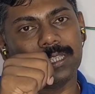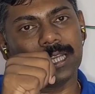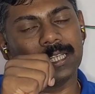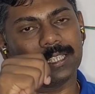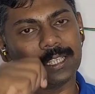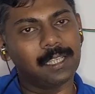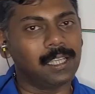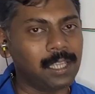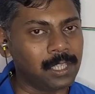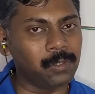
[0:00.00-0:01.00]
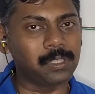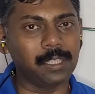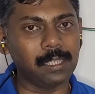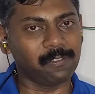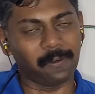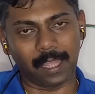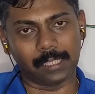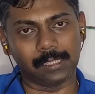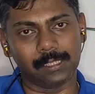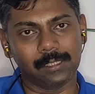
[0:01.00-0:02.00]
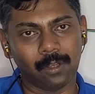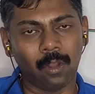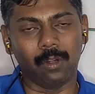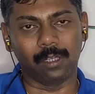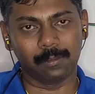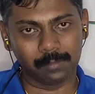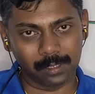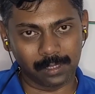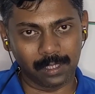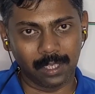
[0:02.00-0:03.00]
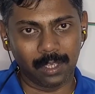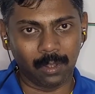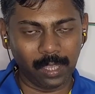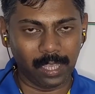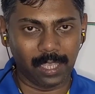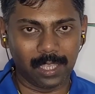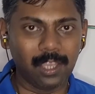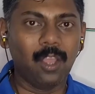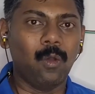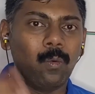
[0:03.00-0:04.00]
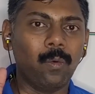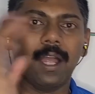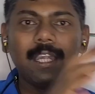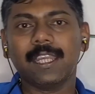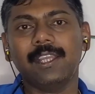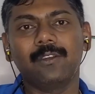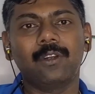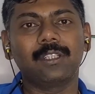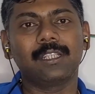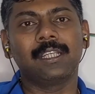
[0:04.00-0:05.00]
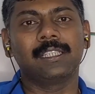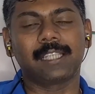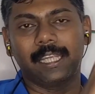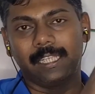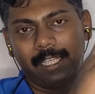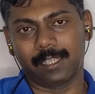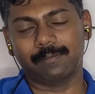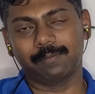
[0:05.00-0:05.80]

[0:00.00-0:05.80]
that using the flash on. Okay, what I got is right here.